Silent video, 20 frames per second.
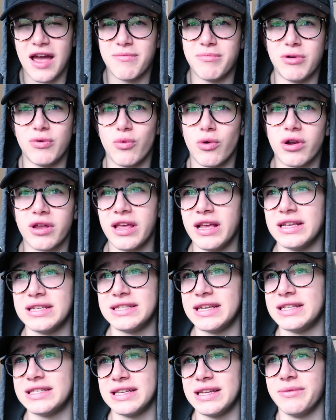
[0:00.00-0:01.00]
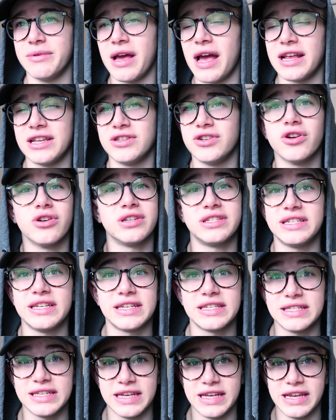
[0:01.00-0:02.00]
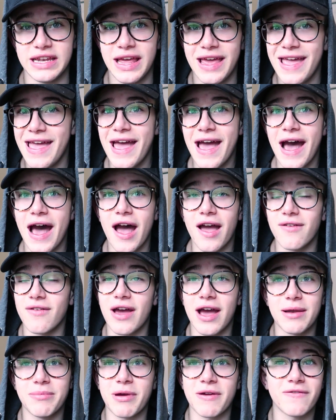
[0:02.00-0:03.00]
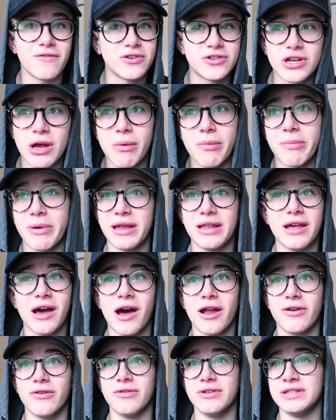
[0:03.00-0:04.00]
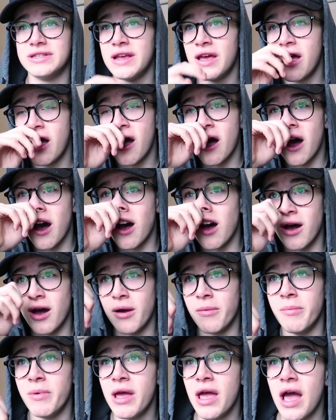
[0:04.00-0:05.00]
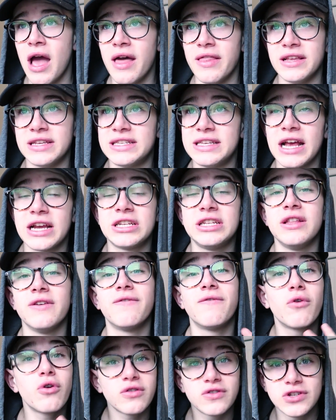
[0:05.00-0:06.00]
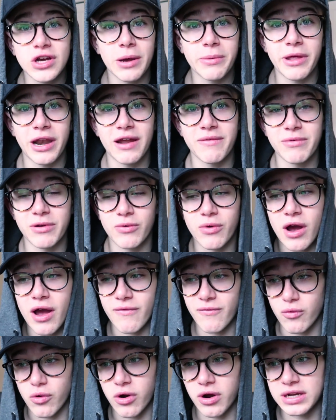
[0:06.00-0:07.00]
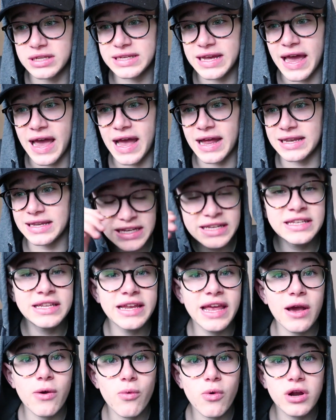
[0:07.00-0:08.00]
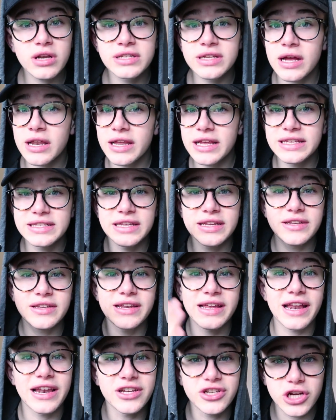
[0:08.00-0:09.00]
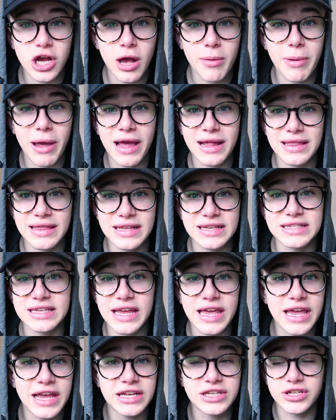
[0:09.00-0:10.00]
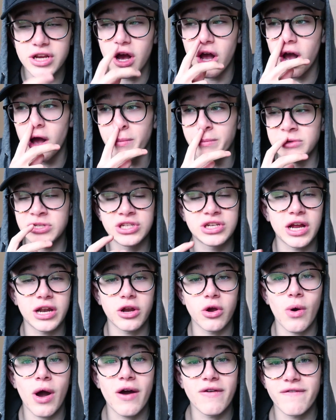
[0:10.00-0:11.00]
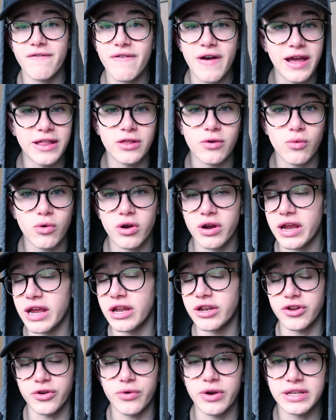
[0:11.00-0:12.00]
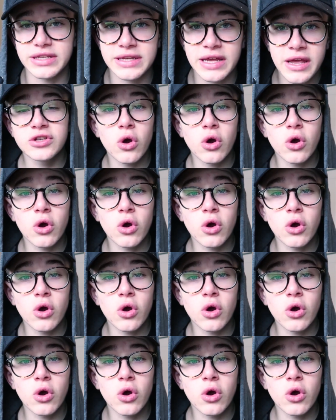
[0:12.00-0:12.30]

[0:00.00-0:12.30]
I've been working since uh, I turned 16. I've had my first job at McDonald's. Um, this is actually the fourth job that I've been I've worked at. It's easy to get work done, easy to get a job at this age. Um, just gotta go out and find the work and do it.